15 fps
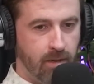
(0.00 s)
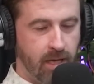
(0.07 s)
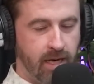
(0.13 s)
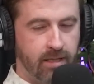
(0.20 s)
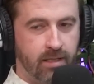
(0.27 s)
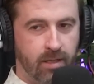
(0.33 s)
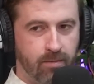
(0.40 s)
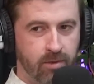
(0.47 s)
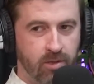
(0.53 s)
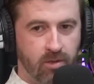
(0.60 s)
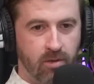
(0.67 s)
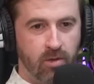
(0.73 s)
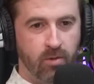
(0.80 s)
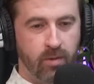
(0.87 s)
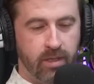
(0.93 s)
Last episode,
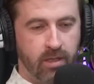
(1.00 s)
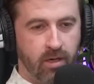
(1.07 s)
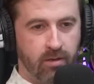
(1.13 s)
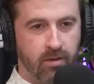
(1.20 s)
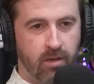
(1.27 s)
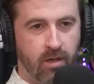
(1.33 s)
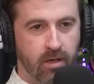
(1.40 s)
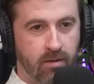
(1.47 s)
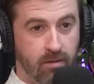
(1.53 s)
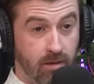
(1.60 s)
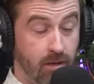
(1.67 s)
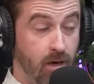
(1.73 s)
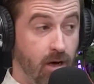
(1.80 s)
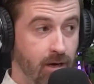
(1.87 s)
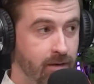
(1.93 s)
Lou, we talked a
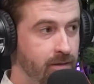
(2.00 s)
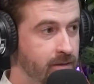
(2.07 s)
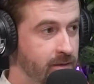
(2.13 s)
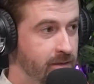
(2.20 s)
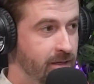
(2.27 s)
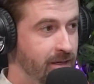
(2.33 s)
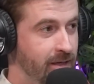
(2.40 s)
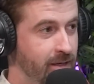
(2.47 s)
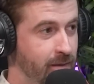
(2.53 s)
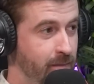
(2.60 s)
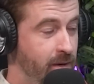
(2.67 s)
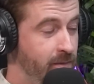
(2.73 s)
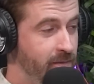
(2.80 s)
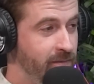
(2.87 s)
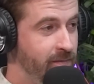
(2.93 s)
lot. It
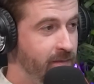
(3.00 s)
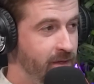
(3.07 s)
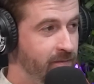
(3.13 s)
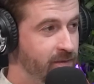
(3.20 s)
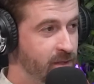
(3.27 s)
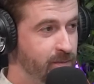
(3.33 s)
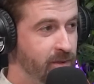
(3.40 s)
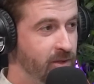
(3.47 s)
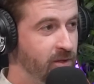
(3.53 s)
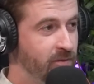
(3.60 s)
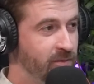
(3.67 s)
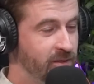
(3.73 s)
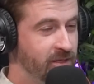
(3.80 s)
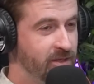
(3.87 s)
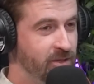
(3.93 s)
may even spilled
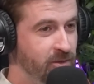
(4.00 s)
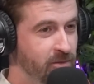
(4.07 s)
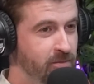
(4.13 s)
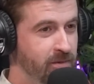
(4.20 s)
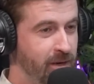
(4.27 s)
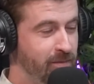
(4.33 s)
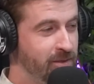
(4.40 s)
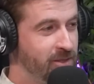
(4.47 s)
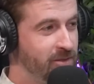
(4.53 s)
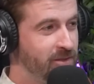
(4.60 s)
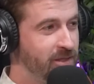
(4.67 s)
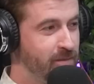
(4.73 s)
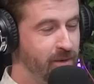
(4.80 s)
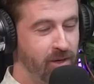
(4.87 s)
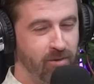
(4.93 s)
over into 2
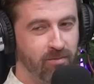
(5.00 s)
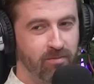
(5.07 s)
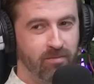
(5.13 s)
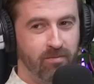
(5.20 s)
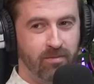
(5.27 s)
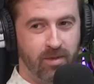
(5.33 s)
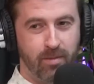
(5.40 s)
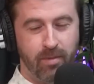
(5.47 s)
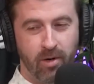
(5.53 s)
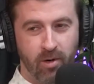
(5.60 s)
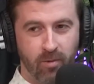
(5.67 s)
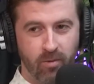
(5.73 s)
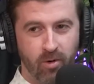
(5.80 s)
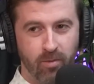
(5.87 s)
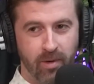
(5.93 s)
episodes about the
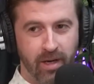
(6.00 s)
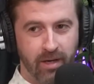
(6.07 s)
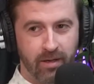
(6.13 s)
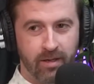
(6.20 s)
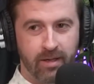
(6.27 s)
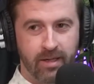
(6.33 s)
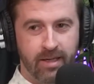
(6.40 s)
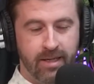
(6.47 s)
ball rollback.